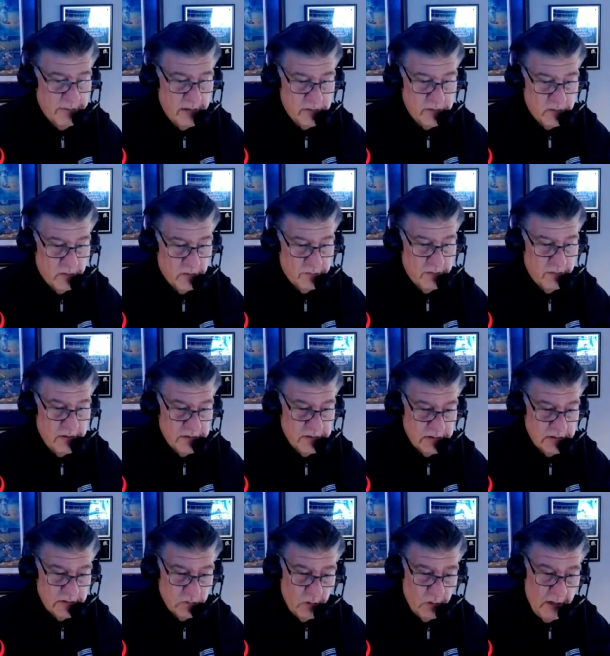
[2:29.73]
Thanks to our
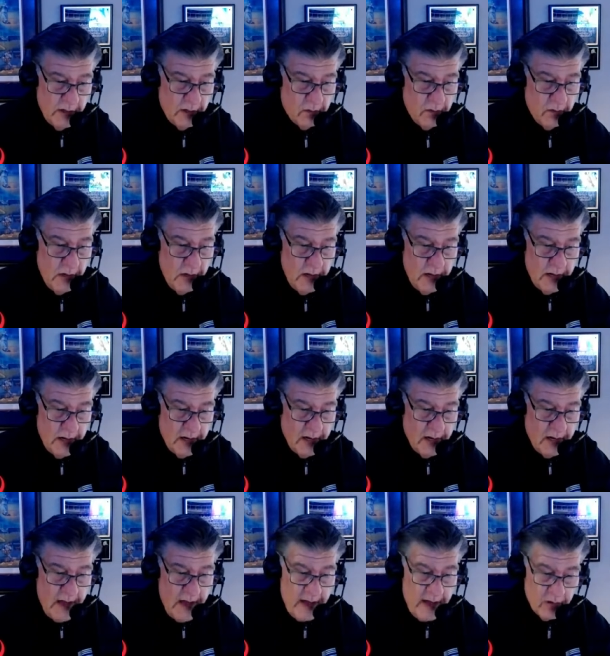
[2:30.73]
friends as well
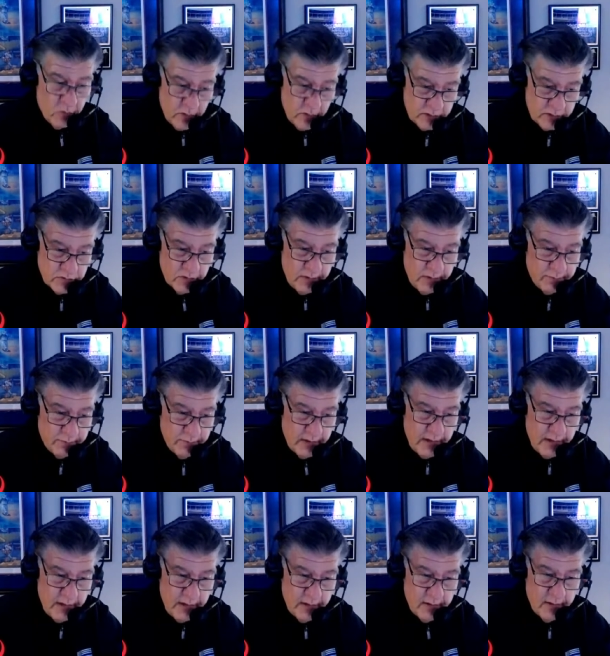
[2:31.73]
at Quick Trip,
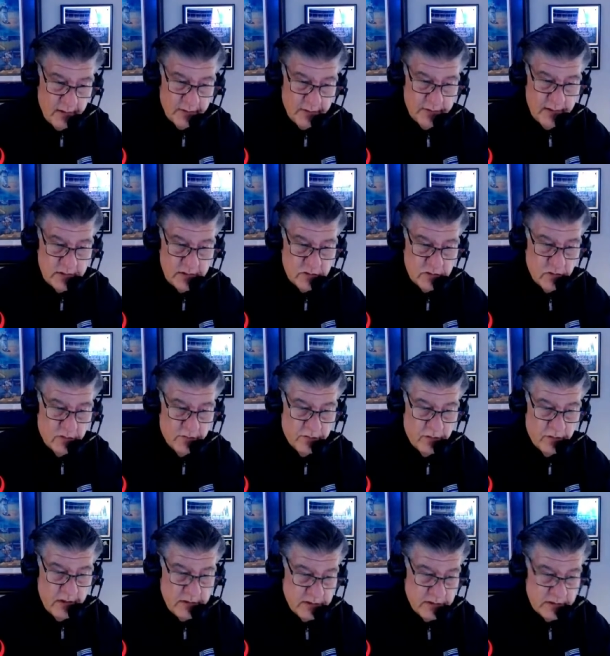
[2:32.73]
and thanks to our
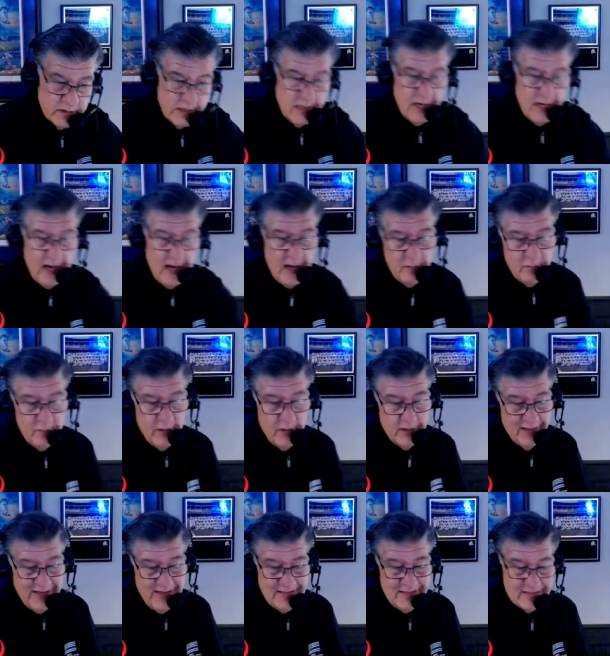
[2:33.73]
friends at
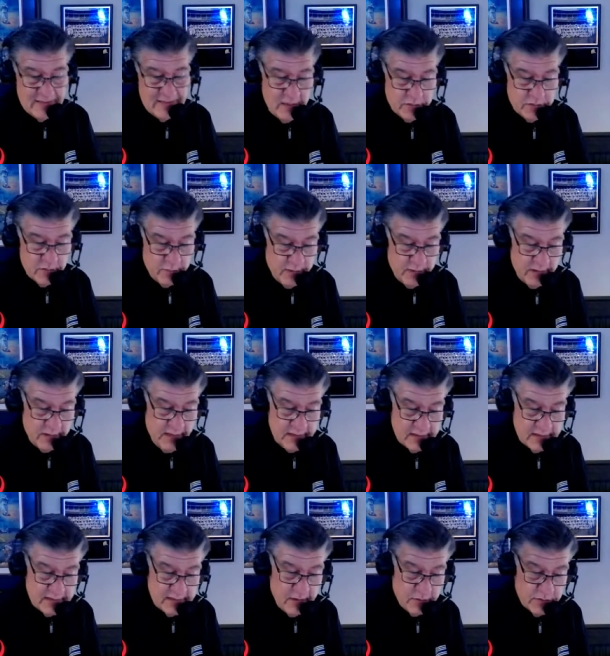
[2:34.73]
Bud Light Seltzer. Bud
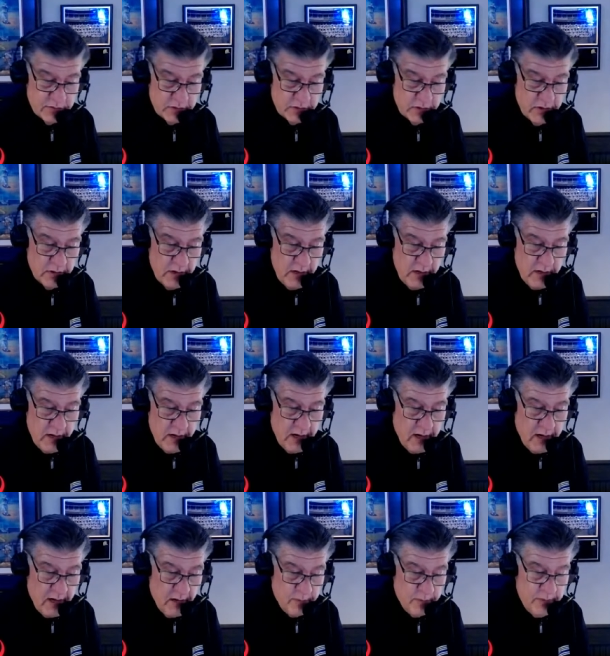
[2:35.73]
Light Seltzer.
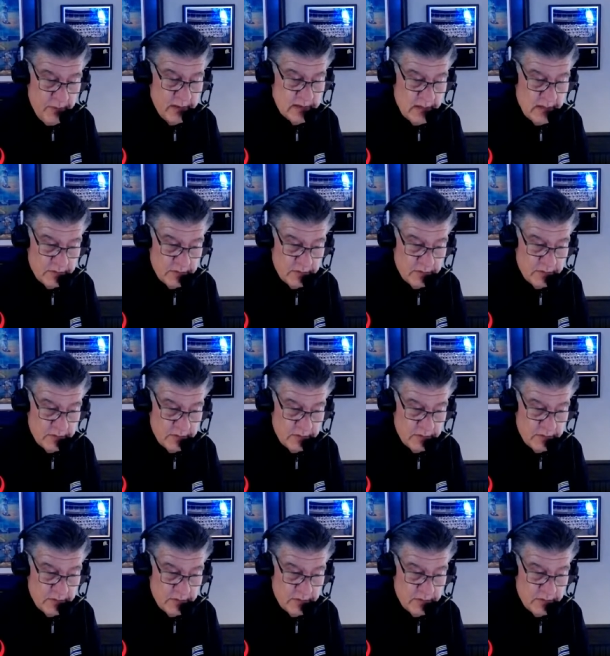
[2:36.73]
Big-time